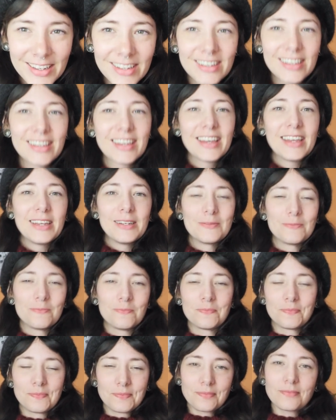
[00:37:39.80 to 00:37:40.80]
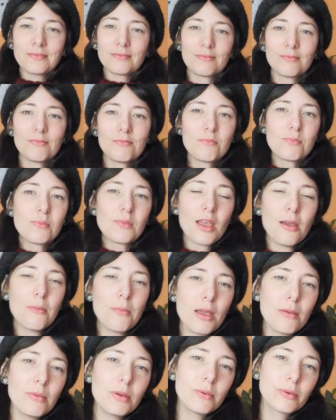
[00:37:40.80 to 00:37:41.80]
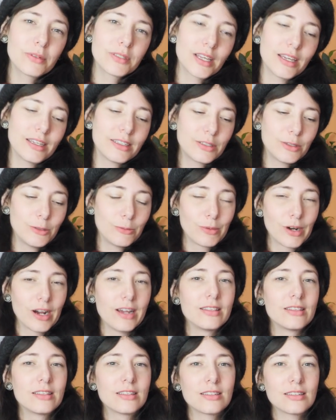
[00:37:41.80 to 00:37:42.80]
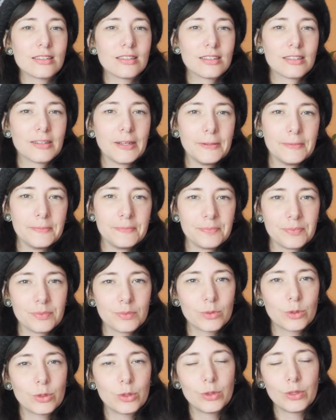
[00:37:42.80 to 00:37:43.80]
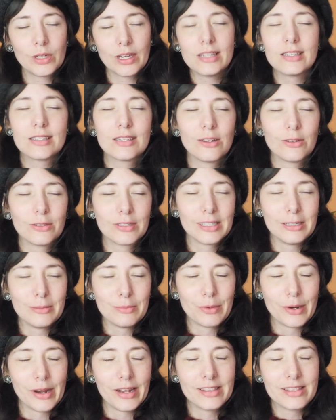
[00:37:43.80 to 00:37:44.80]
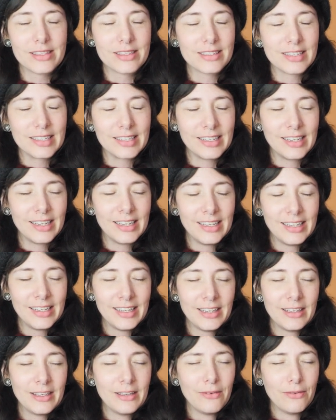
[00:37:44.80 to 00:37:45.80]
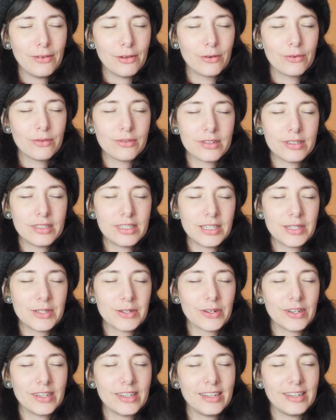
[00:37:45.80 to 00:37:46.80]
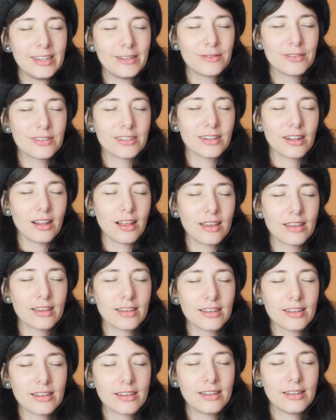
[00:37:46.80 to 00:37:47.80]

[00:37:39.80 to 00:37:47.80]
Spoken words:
Okay, maybe we'll take 2 breaths, 2 nice long deep breaths. Feel free to join in if you'd like.